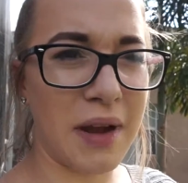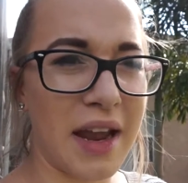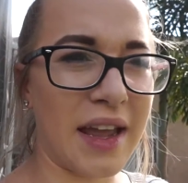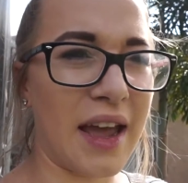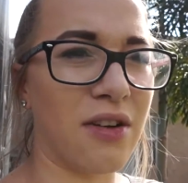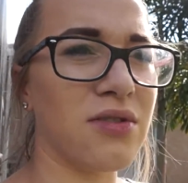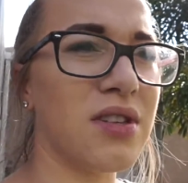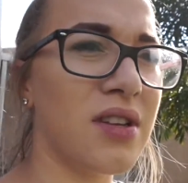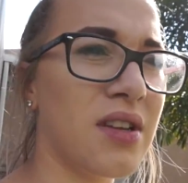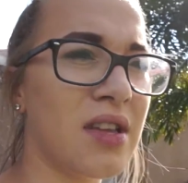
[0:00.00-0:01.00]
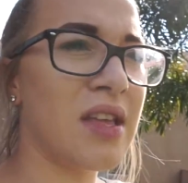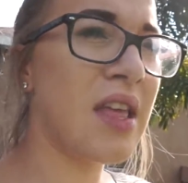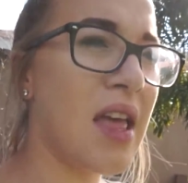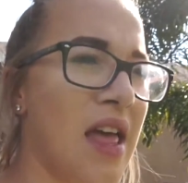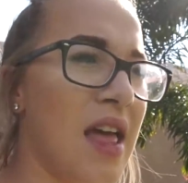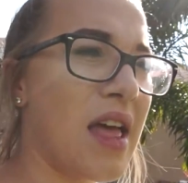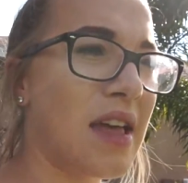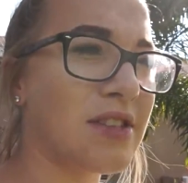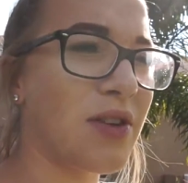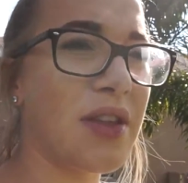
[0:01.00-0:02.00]
my account.
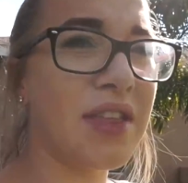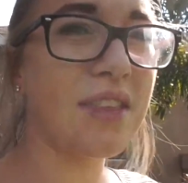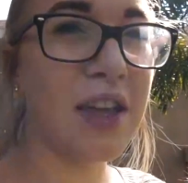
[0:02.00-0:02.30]
And so I think